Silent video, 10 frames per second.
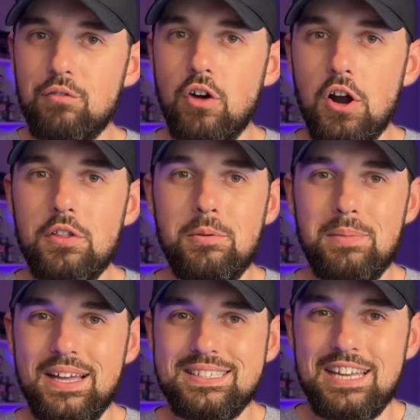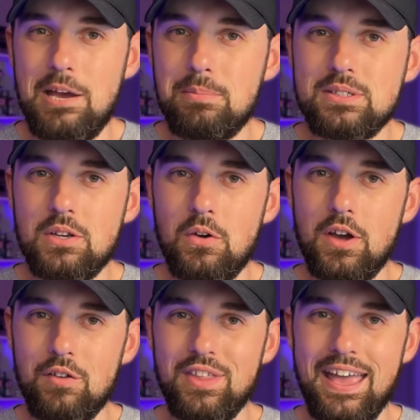far the best episode
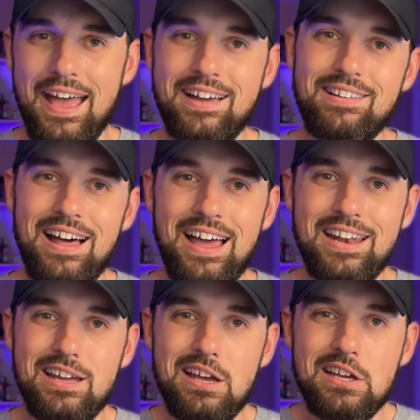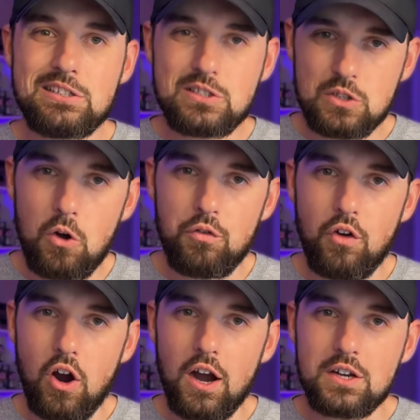of The Acolyte so
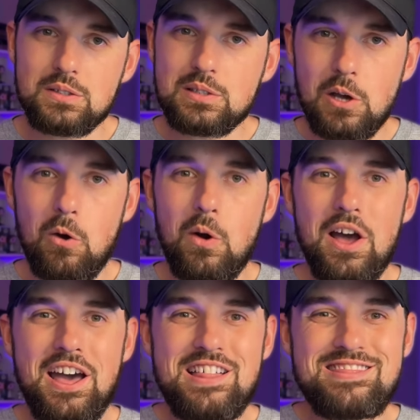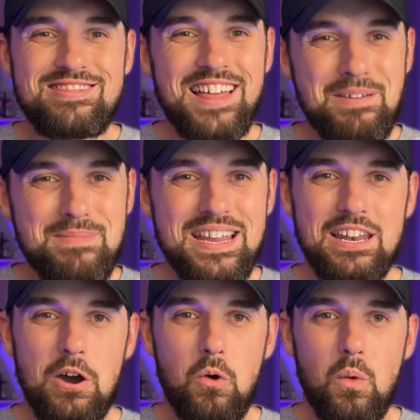far. So, let me
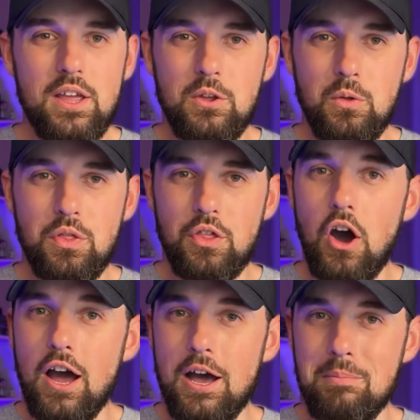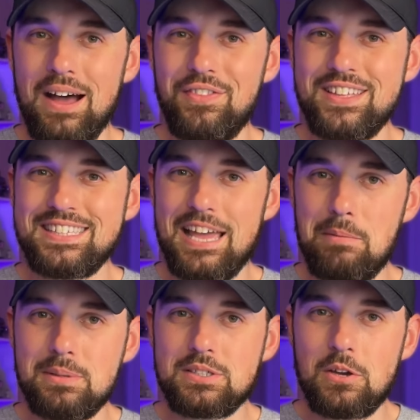know what you thought about this
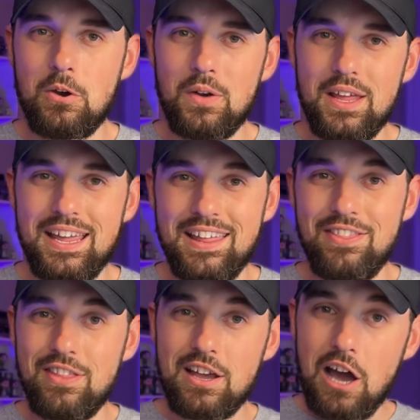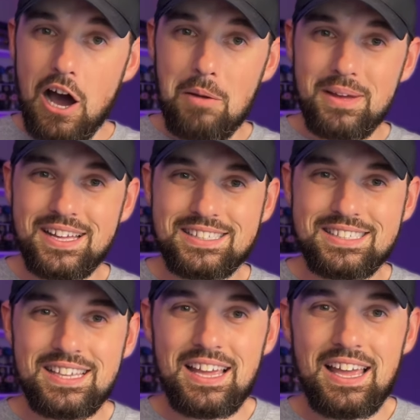episode in the
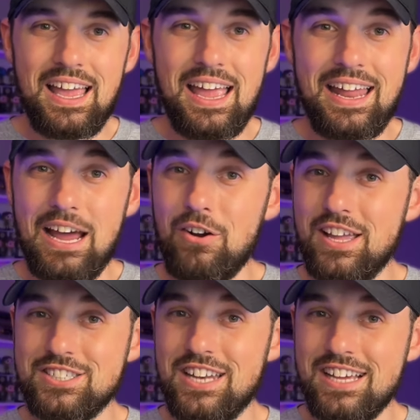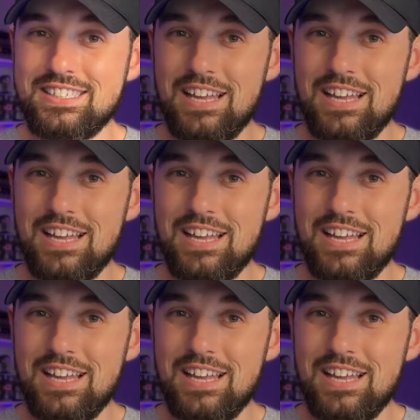comments, and I'll catch you next